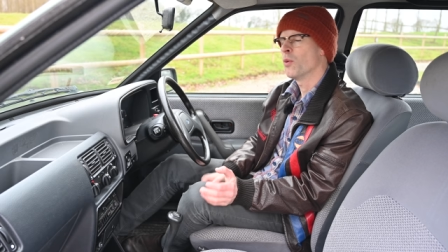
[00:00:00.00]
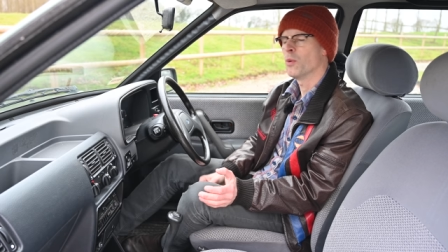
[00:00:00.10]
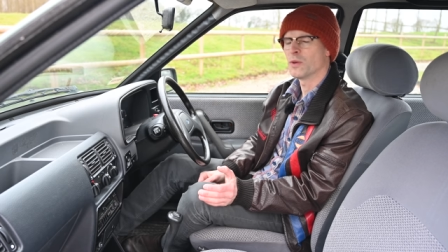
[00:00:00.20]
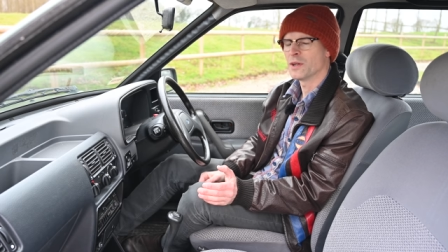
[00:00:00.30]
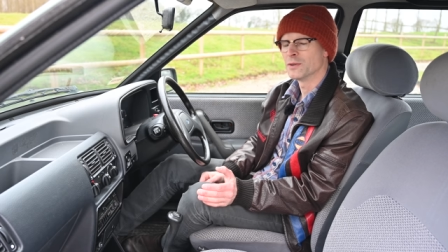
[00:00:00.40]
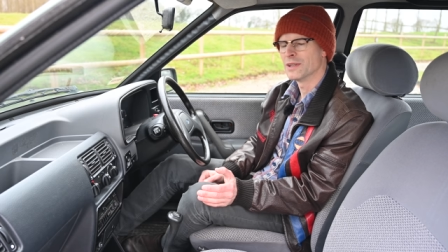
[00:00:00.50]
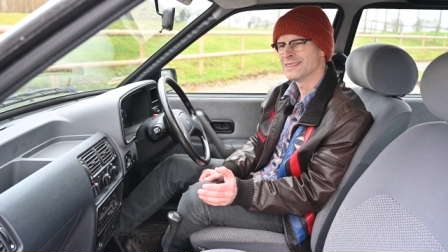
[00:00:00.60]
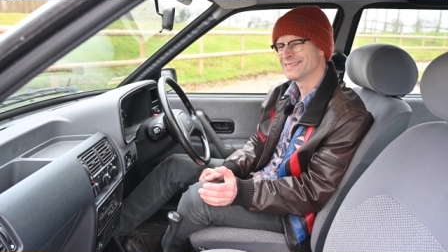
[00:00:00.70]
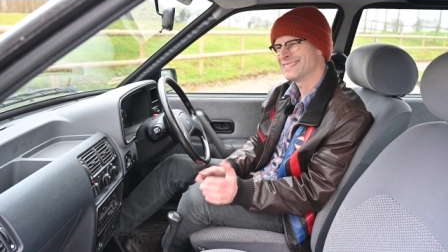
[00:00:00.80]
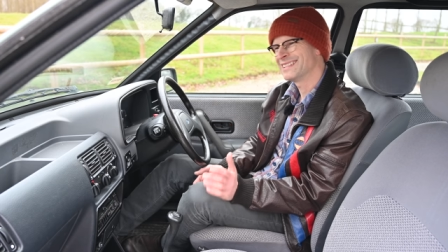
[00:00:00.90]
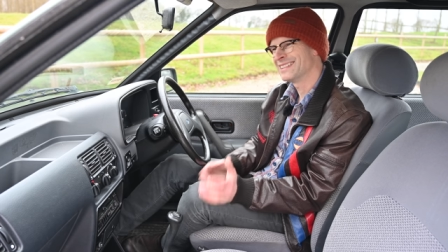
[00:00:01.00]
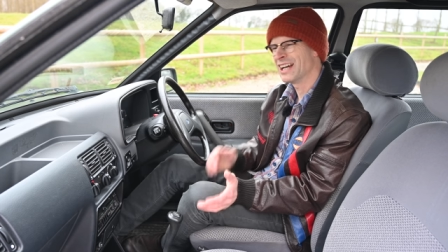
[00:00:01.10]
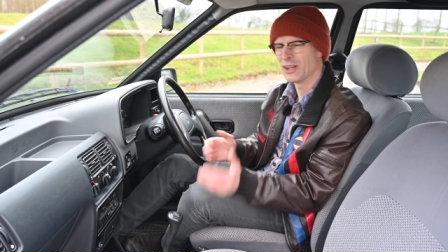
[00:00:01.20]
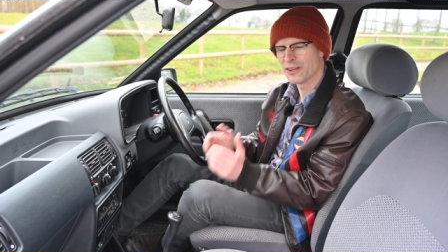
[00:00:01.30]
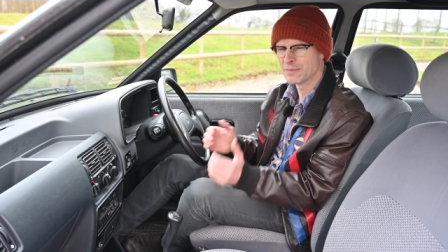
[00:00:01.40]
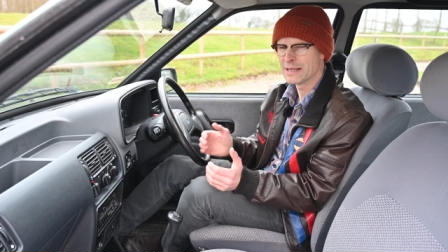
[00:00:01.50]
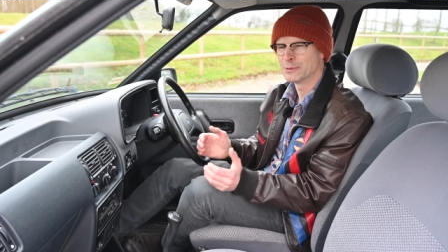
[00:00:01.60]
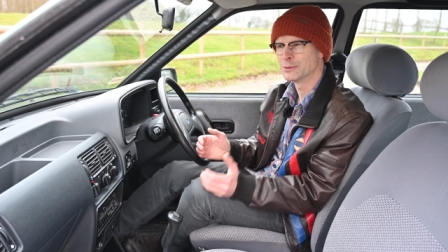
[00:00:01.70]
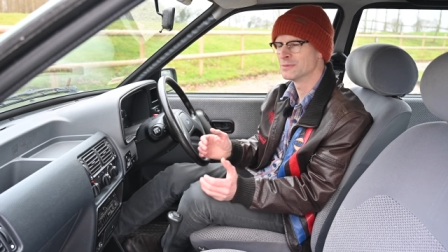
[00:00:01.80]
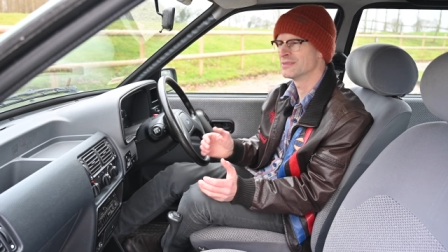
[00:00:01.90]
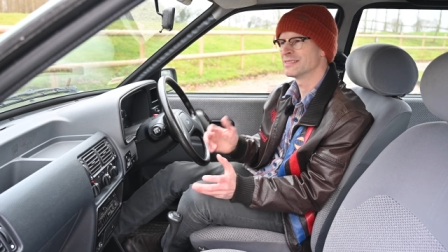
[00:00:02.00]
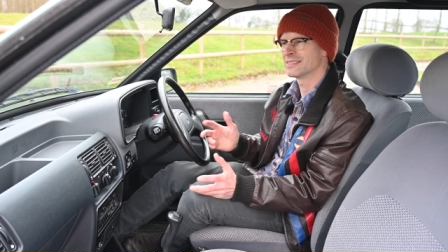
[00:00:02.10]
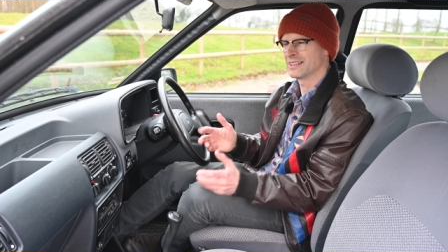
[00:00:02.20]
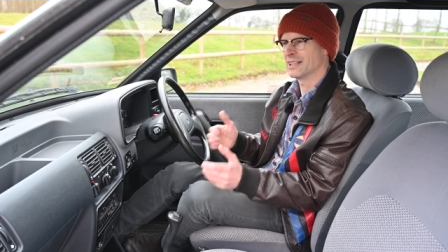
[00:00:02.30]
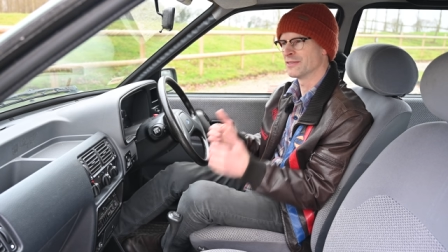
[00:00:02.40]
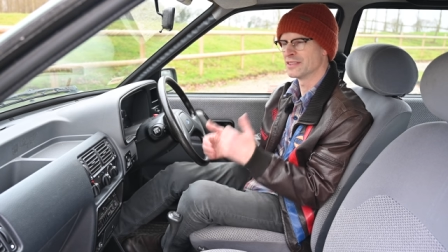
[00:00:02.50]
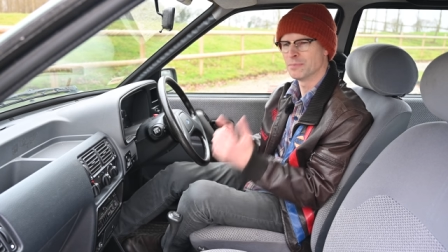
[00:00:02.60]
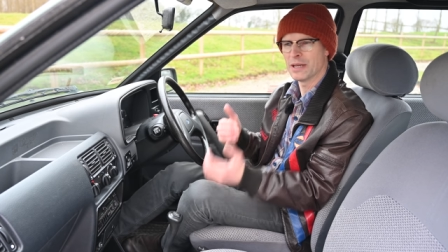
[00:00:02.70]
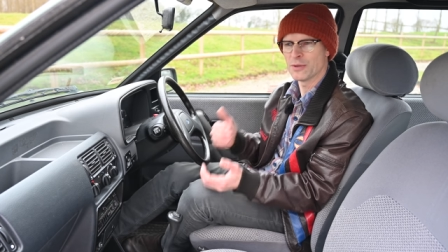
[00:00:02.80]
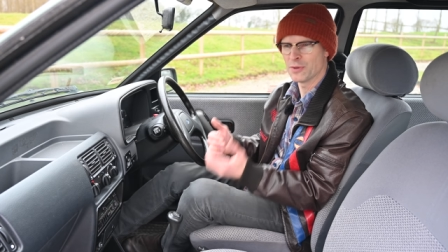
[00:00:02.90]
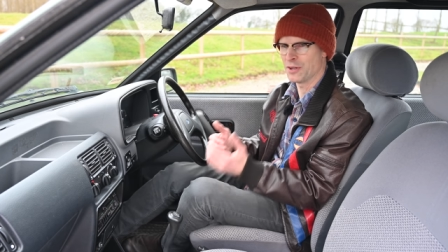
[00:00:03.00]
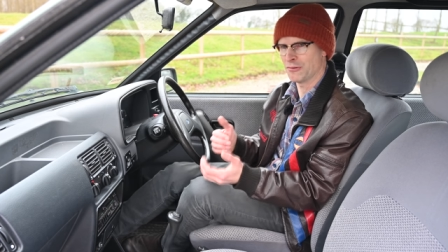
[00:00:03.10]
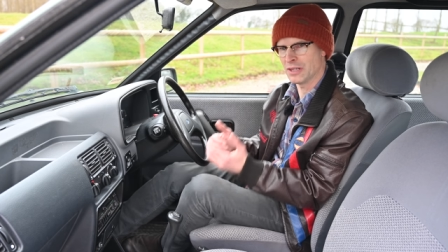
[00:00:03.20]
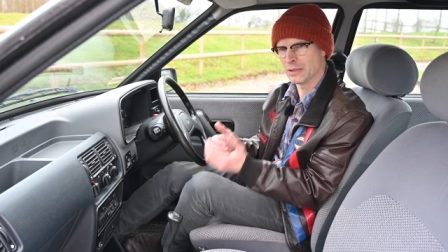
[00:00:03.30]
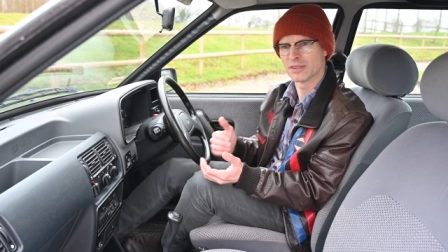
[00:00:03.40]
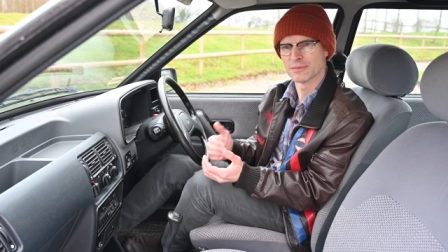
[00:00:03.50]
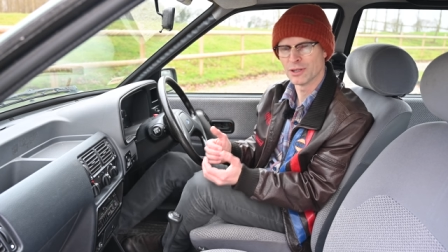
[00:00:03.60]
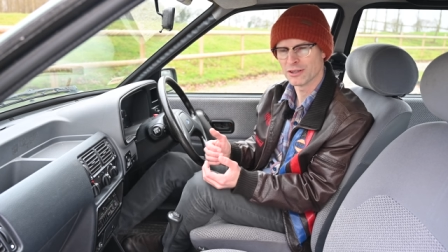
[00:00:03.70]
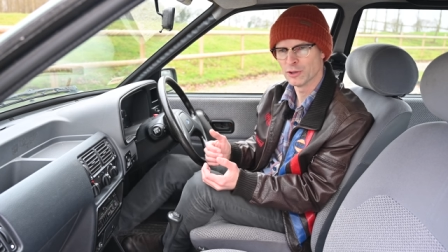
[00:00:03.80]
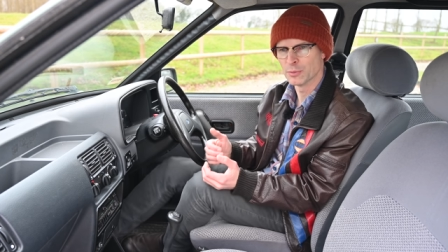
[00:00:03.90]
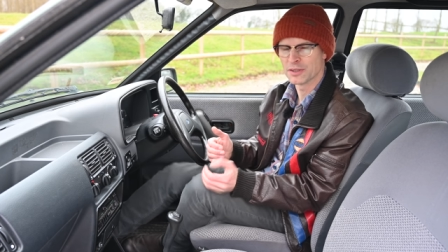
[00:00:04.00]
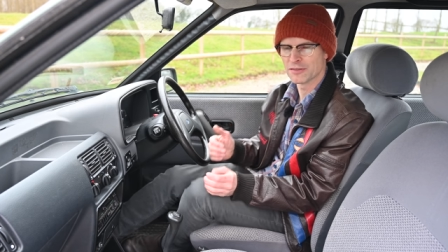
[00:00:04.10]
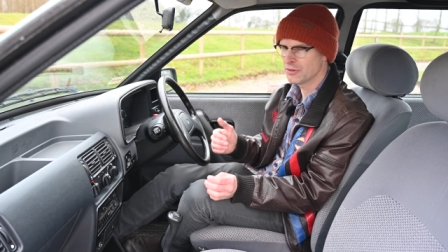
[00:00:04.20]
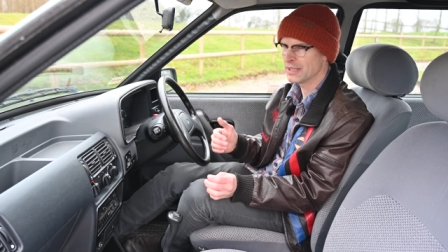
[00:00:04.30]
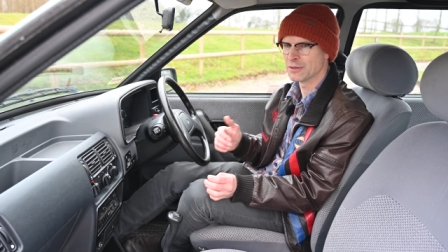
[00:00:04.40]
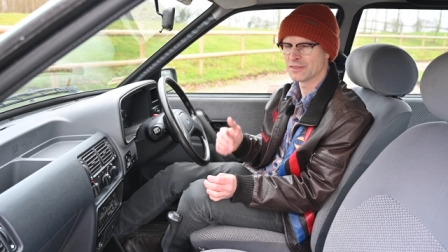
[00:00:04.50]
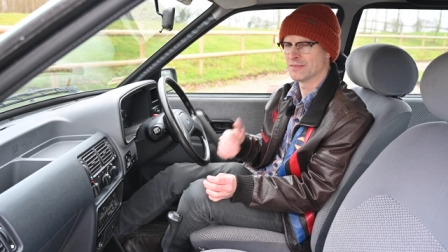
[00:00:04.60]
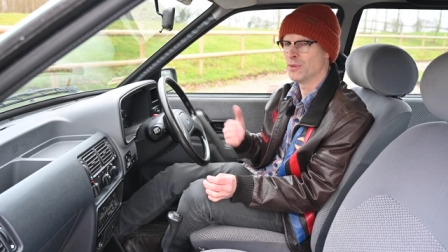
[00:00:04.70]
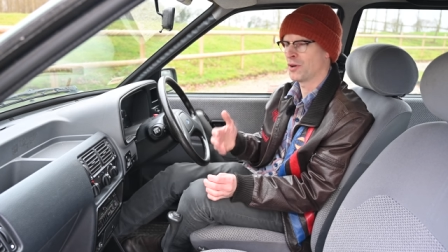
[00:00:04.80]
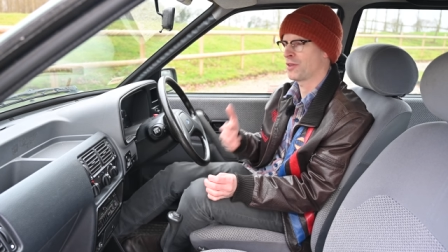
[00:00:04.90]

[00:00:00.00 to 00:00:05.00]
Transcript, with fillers: although a lot of people kind of debate whether it really was a Mark IV because really it was just a Mark